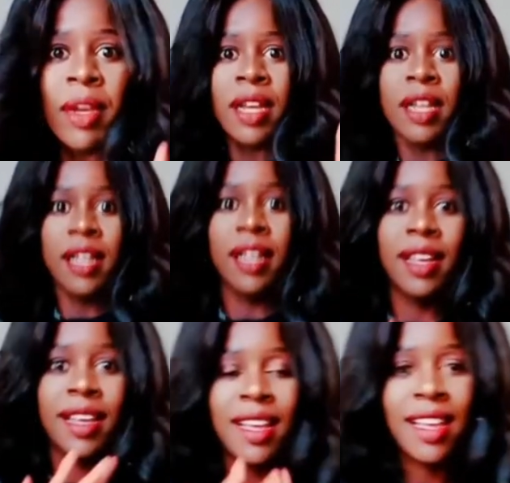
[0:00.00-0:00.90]
to today's
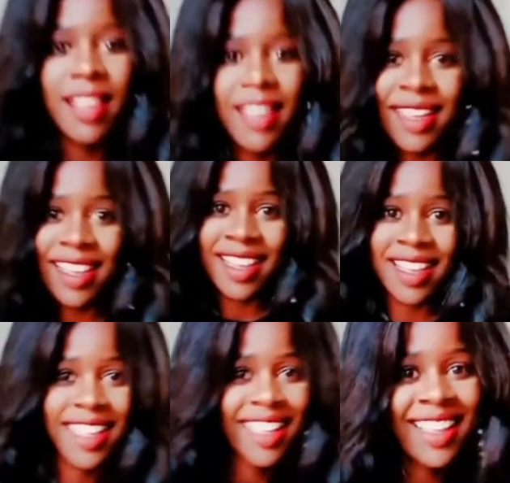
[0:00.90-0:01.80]
video.
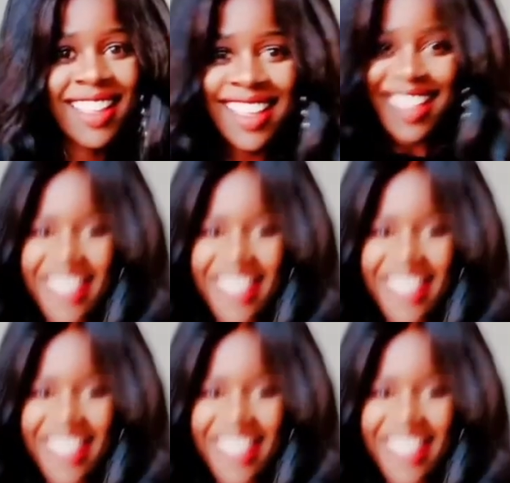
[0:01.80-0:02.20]
As you